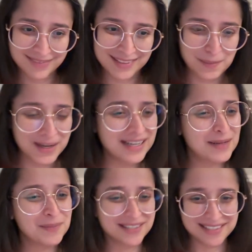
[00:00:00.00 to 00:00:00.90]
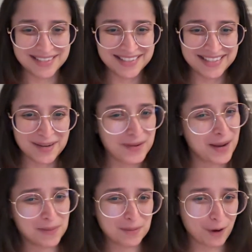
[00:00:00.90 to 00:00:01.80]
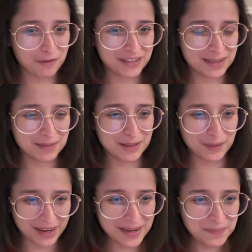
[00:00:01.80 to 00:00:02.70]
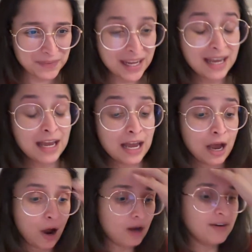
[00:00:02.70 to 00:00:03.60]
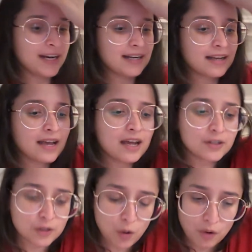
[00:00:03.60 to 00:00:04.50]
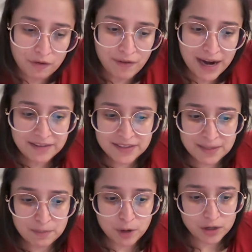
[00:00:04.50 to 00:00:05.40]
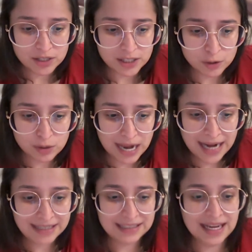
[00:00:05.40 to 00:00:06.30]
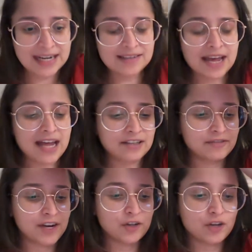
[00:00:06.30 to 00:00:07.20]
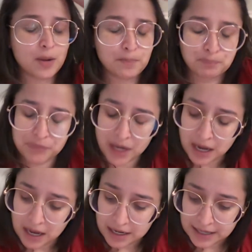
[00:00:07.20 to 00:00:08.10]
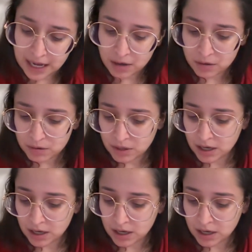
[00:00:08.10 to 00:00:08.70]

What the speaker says: building a business and becoming profitable. Okay. All right. So 5 step process to land clients as a fresher. Now,